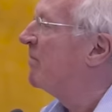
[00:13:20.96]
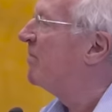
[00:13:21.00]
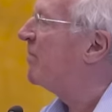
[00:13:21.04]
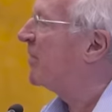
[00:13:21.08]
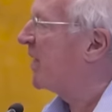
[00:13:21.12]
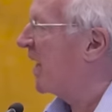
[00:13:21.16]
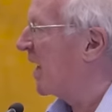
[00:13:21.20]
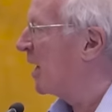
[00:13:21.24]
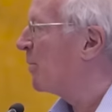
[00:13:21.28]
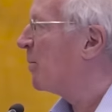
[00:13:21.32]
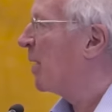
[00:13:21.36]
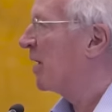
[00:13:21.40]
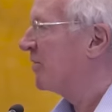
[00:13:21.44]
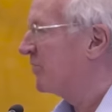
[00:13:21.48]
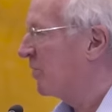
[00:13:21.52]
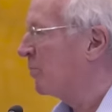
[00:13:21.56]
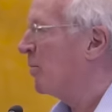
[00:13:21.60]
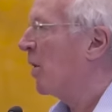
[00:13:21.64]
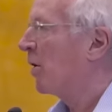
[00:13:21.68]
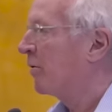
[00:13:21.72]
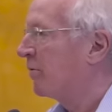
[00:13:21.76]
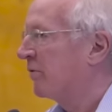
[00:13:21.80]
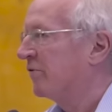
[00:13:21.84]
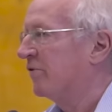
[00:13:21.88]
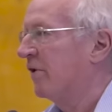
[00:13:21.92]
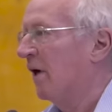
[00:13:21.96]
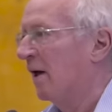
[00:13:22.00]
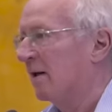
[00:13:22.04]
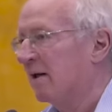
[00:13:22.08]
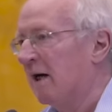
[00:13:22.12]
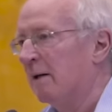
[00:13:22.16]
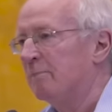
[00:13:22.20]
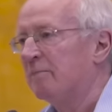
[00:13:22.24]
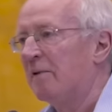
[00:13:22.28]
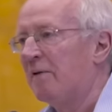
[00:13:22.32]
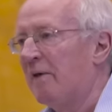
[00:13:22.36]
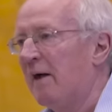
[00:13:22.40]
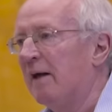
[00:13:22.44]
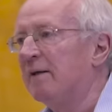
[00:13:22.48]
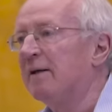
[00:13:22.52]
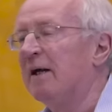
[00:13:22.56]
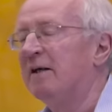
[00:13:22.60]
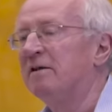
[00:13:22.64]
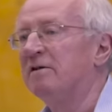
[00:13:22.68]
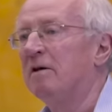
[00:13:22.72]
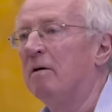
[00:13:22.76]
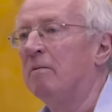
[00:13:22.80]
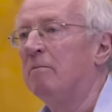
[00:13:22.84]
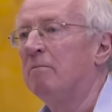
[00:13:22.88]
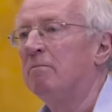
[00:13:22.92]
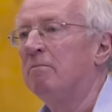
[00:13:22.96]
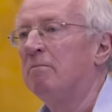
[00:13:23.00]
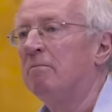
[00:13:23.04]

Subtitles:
Forget about democracy, I'll come to that later.